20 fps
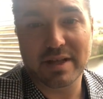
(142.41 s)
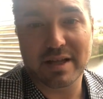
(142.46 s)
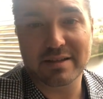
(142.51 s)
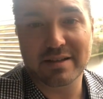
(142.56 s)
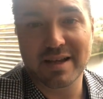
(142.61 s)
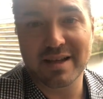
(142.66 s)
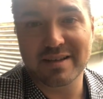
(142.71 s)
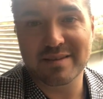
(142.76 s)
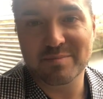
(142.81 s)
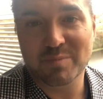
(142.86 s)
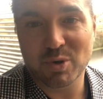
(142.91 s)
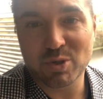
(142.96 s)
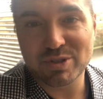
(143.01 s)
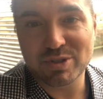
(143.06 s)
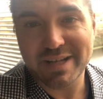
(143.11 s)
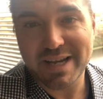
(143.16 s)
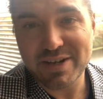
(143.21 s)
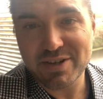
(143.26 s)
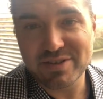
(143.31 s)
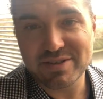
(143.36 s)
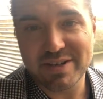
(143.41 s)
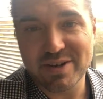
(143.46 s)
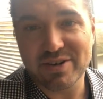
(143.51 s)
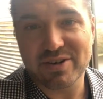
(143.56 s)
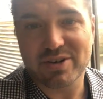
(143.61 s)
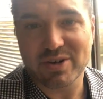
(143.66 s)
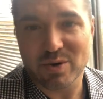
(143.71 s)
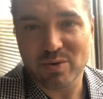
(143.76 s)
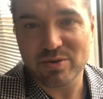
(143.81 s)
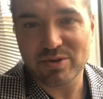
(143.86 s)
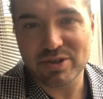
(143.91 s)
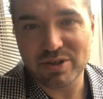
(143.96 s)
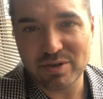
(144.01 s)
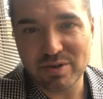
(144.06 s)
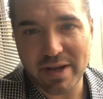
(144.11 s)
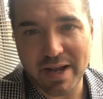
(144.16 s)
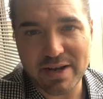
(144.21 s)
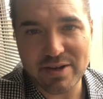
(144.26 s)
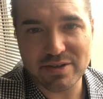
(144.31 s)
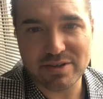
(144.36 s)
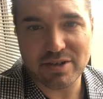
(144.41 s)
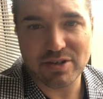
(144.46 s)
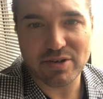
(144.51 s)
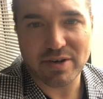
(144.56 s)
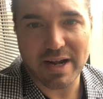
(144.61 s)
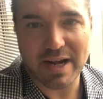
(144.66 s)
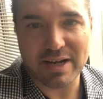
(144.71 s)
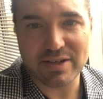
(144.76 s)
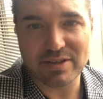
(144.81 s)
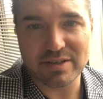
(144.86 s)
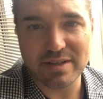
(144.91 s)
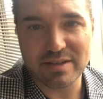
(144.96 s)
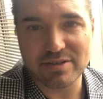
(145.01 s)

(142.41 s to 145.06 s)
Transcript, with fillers: That most agents here don't do agent attraction.